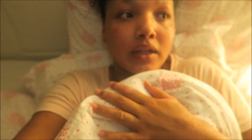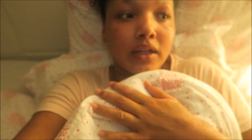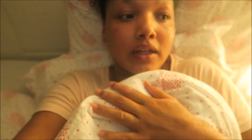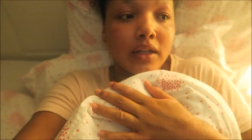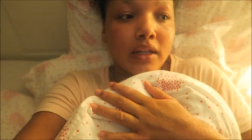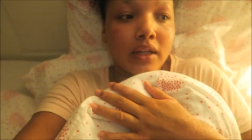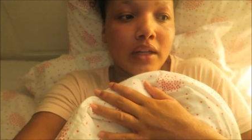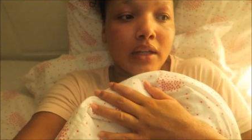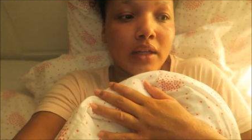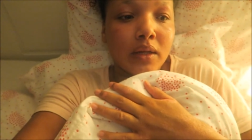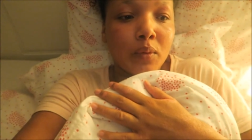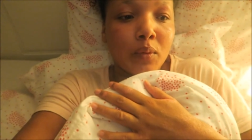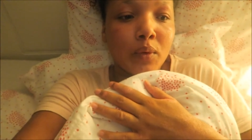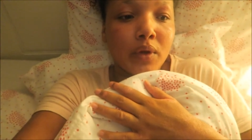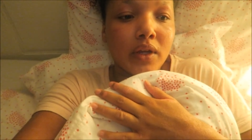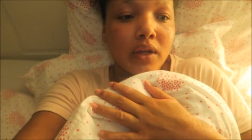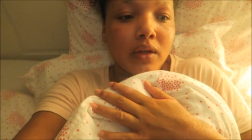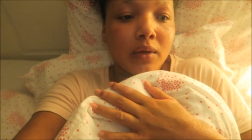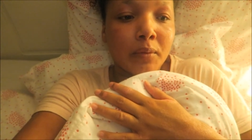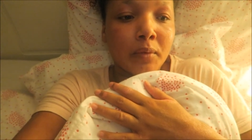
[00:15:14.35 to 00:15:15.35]
and then
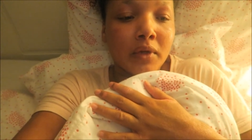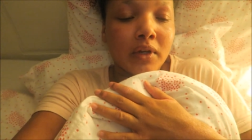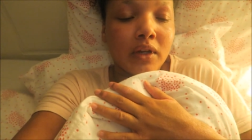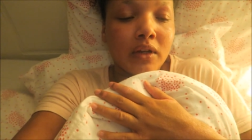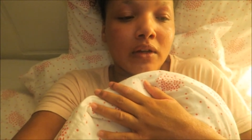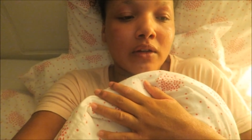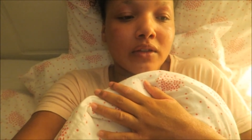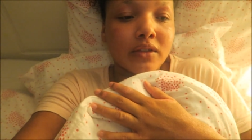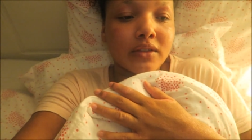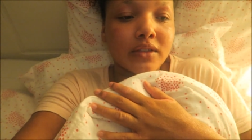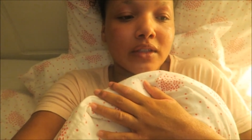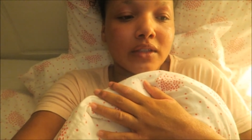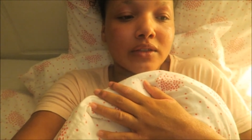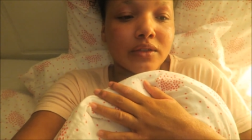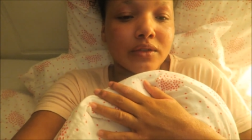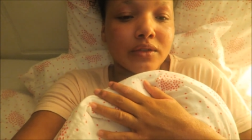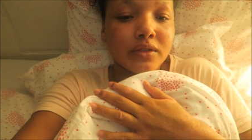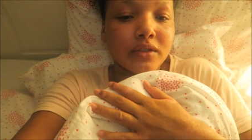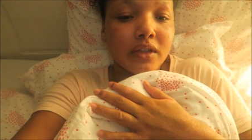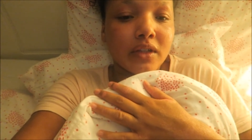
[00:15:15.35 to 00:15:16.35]
wake up at either
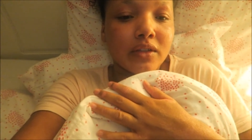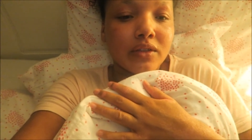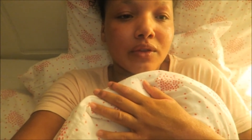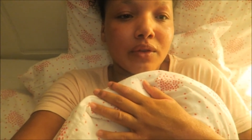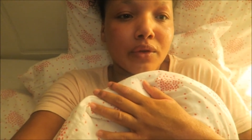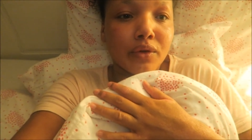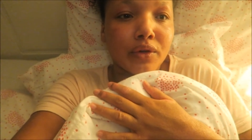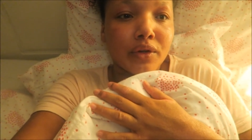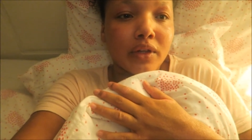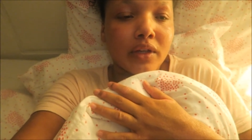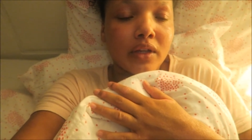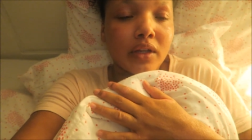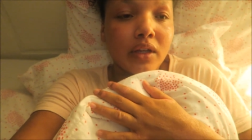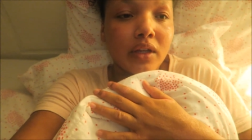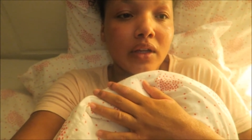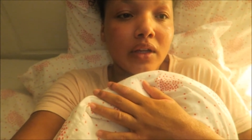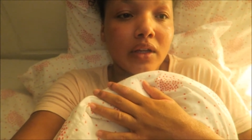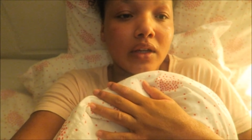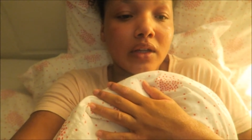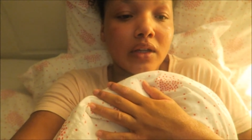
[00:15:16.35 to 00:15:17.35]
6 or 6.30
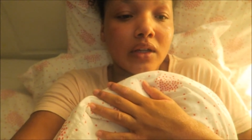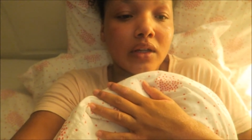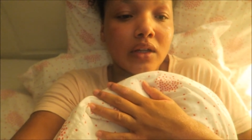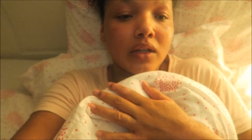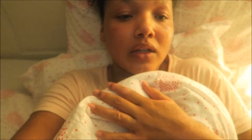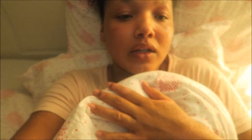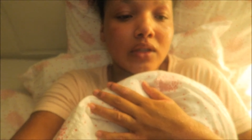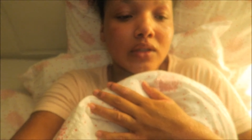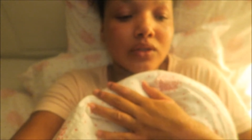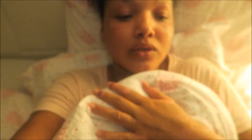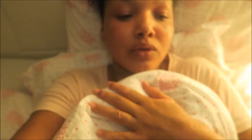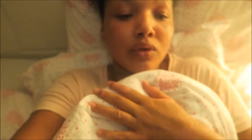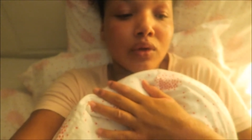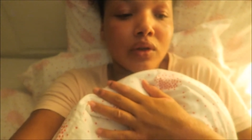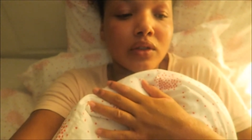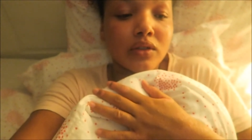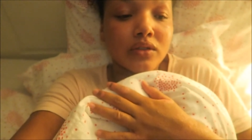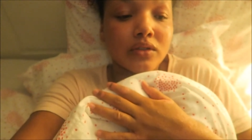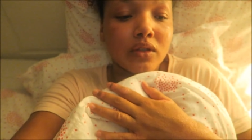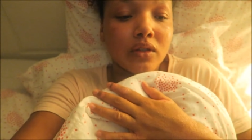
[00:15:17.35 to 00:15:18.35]
so I
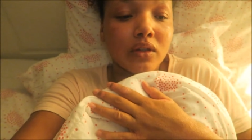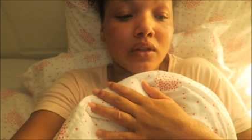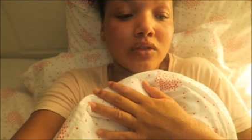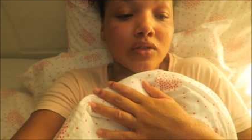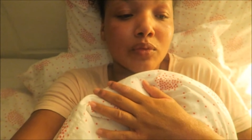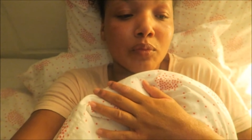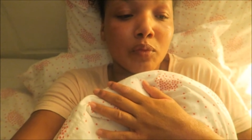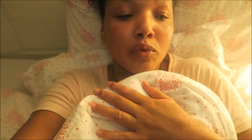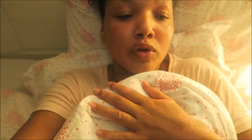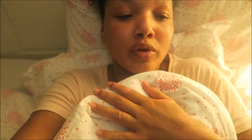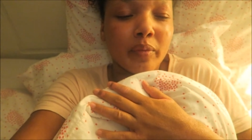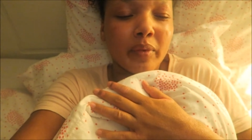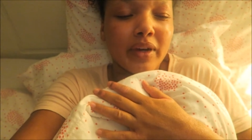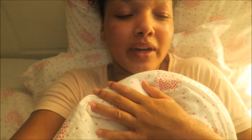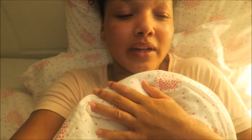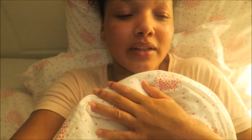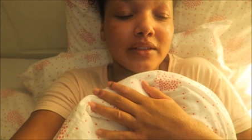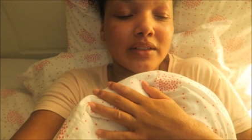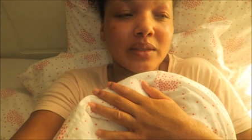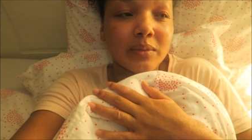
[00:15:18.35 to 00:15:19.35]
can study some more. My
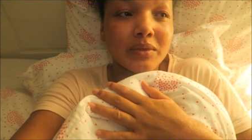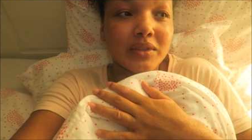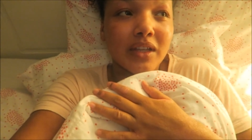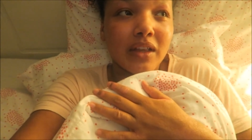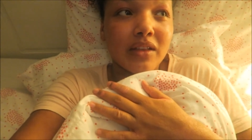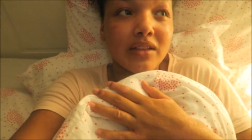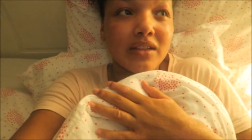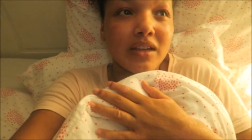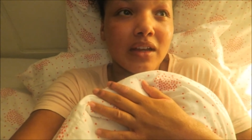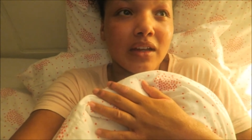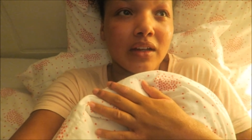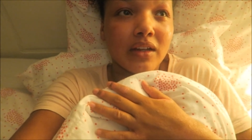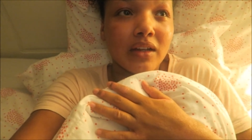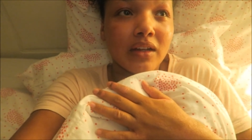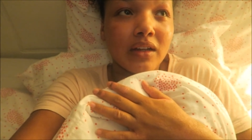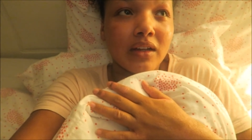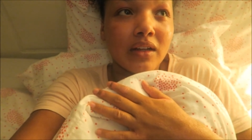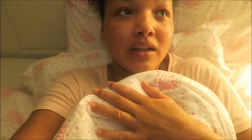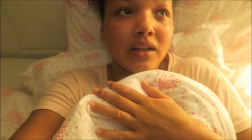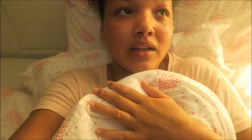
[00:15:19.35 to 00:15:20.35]
exam is at
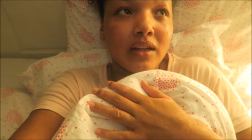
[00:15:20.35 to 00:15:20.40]
10